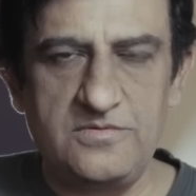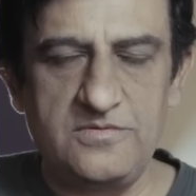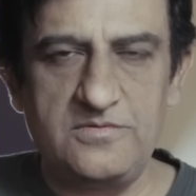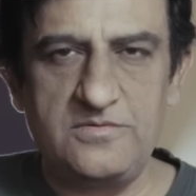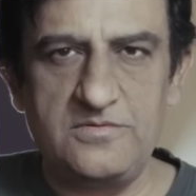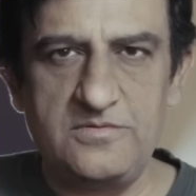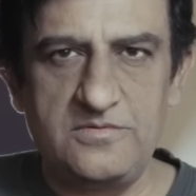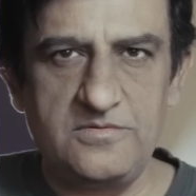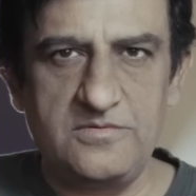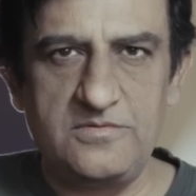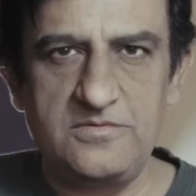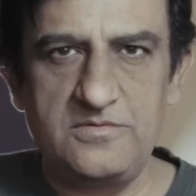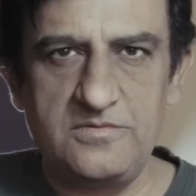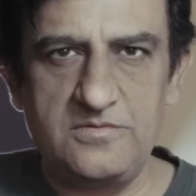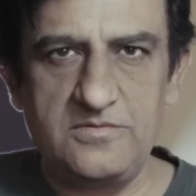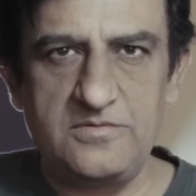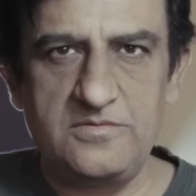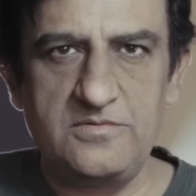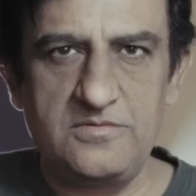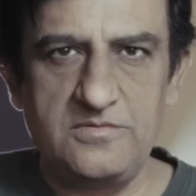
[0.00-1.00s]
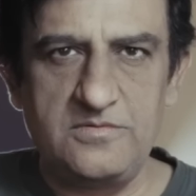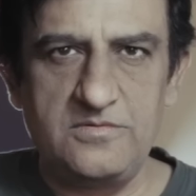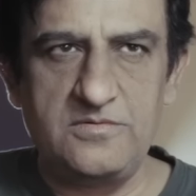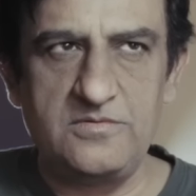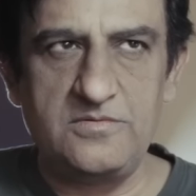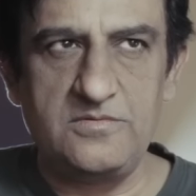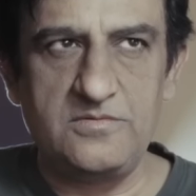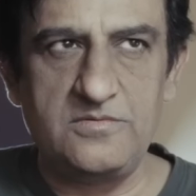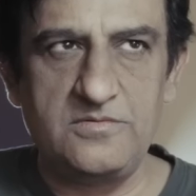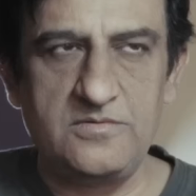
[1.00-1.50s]

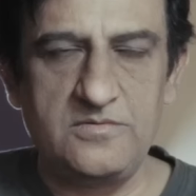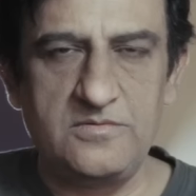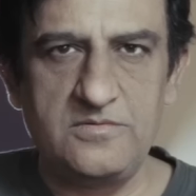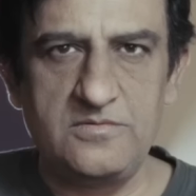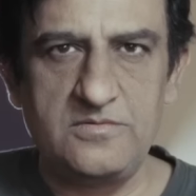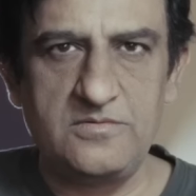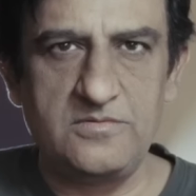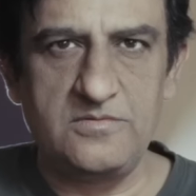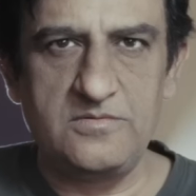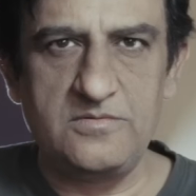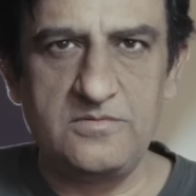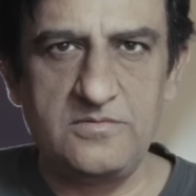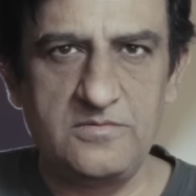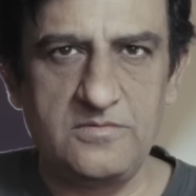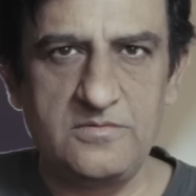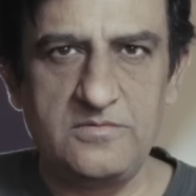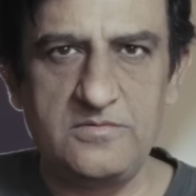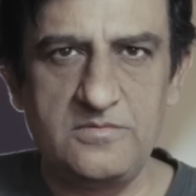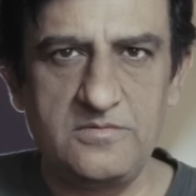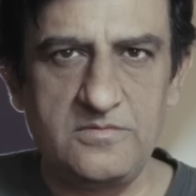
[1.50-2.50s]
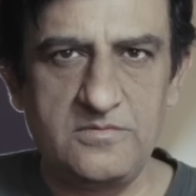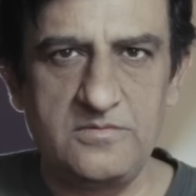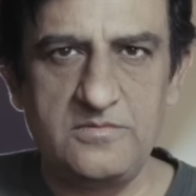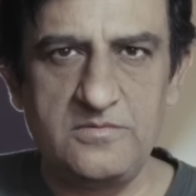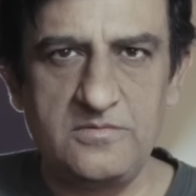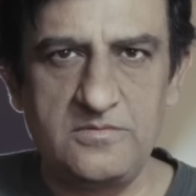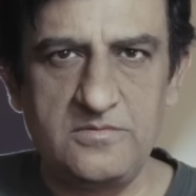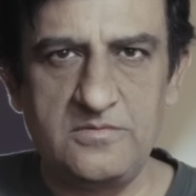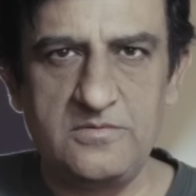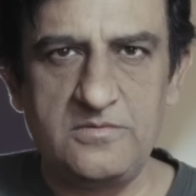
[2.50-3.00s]

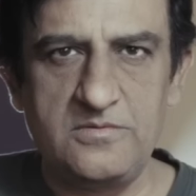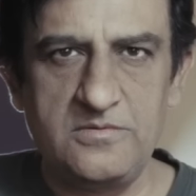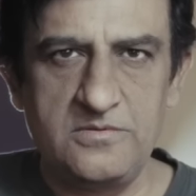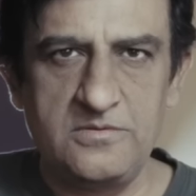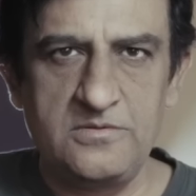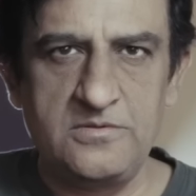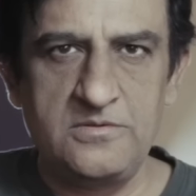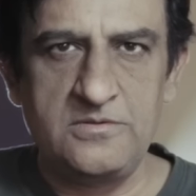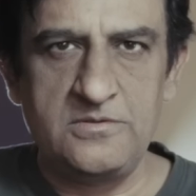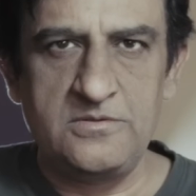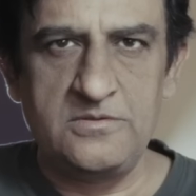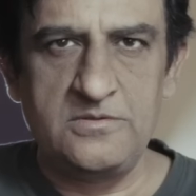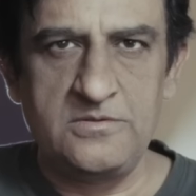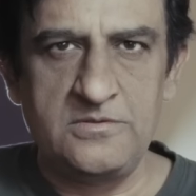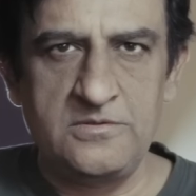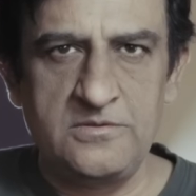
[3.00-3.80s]
Nothing is said.